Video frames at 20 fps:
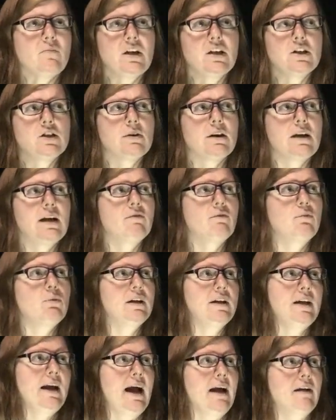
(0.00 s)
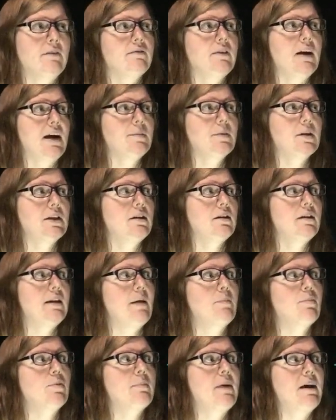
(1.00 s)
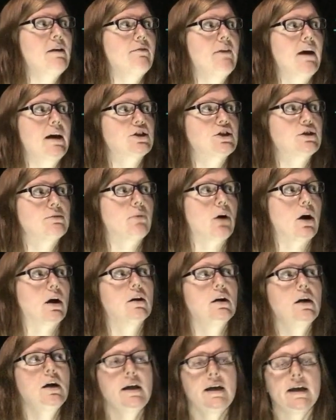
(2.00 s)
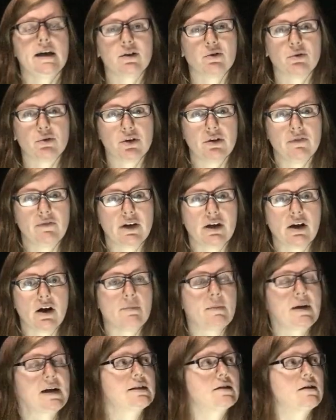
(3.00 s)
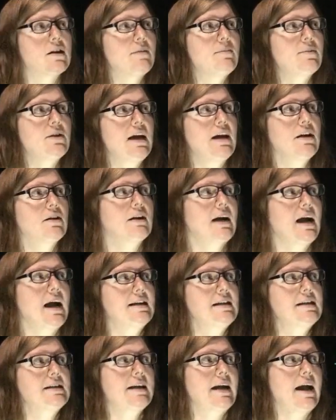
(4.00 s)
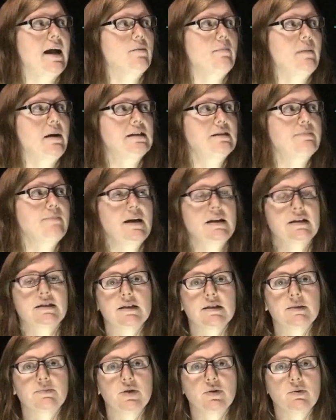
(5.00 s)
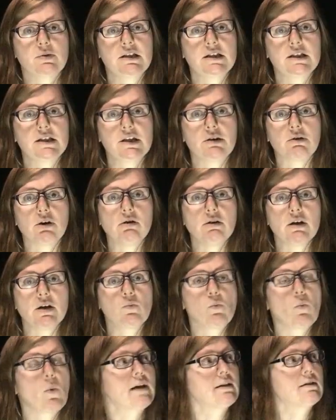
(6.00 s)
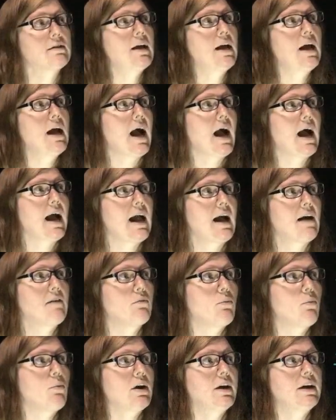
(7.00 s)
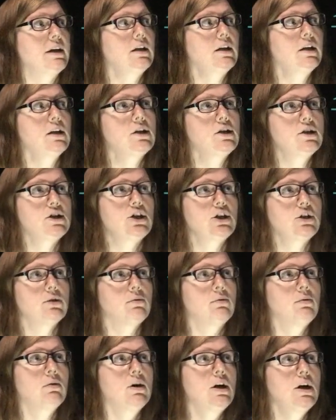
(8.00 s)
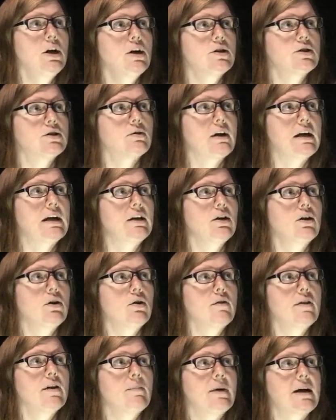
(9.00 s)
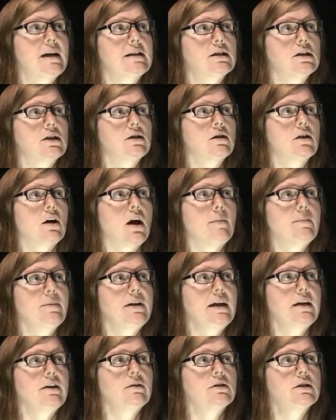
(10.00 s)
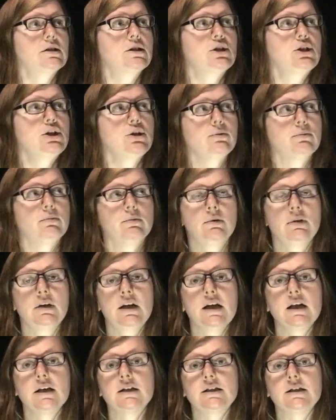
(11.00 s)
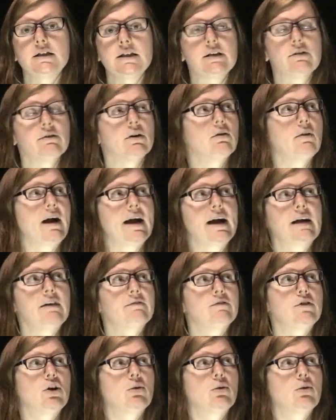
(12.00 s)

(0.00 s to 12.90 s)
So I have 1/2. I'm going to label my fraction bar. In order to figure out my denominator, I need to count my spaces between 0 and 1. I have 1, 2. So I know that my denominator is 2. 0, I have